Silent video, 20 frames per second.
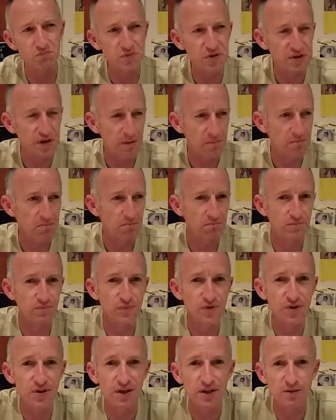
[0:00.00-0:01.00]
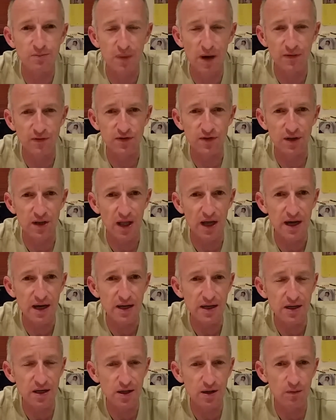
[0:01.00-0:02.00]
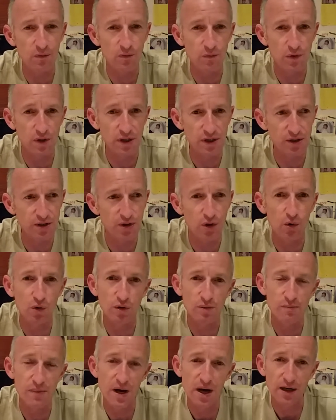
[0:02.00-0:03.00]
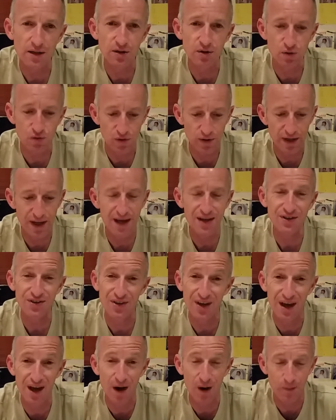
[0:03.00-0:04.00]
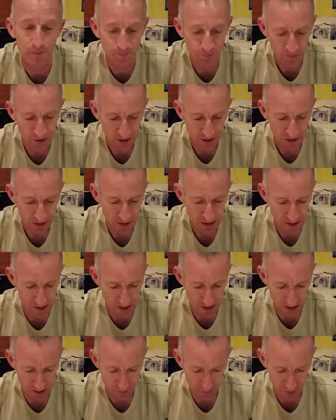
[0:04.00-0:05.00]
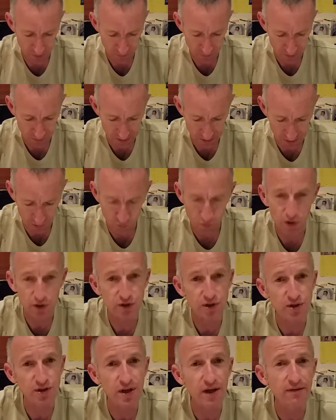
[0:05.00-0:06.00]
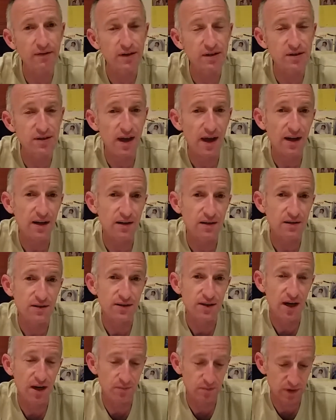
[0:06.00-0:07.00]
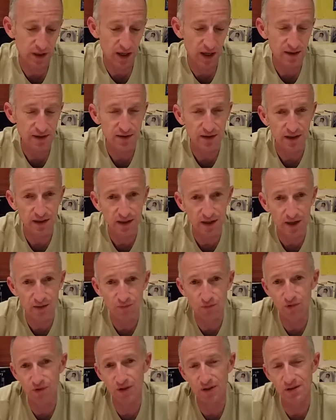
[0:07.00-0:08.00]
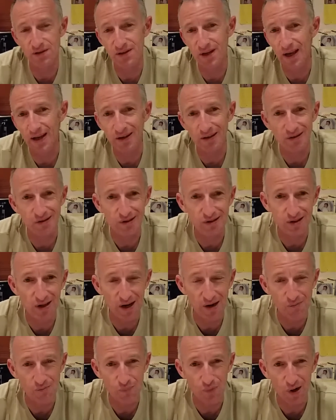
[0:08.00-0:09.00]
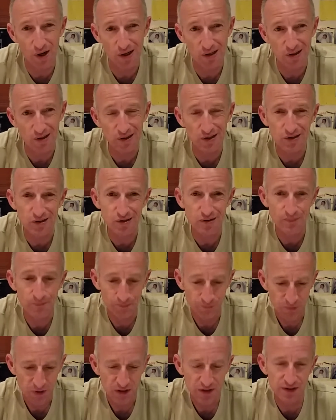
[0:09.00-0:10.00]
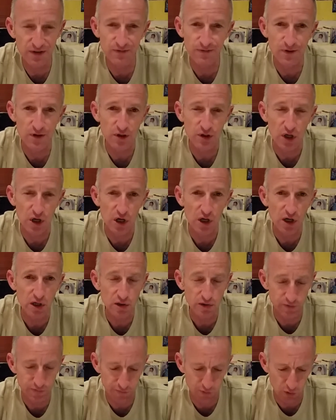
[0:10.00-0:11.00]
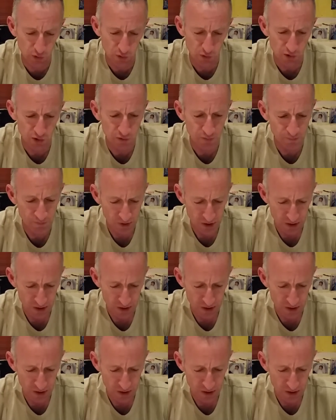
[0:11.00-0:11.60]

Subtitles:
some 6 months later is called the Mark II Nassau. Both of these watches have exactly the same case. They came with exactly the same bracelets, different dials of course.